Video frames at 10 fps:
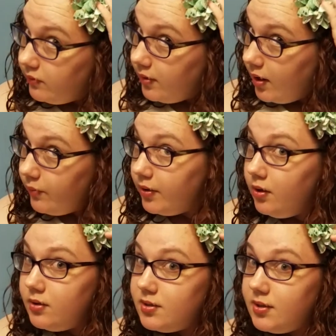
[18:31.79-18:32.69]
How well you
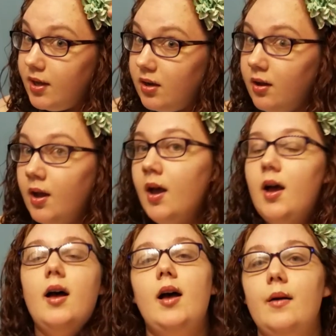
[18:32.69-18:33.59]
can see it.
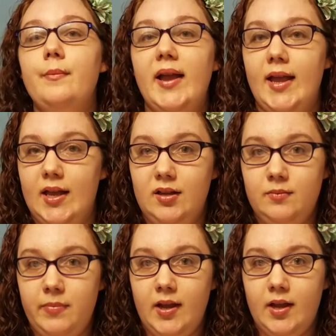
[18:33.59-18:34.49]
Um, my
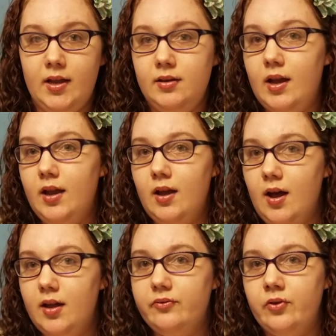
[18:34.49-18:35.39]
headband I
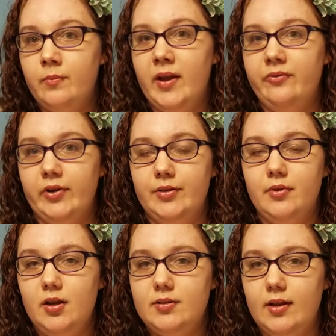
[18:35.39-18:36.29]
got from my friend
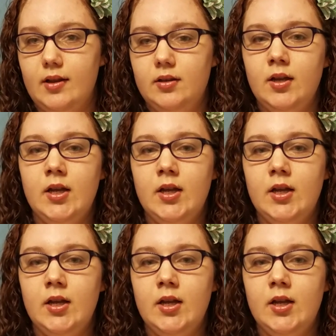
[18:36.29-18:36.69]
Roxanne.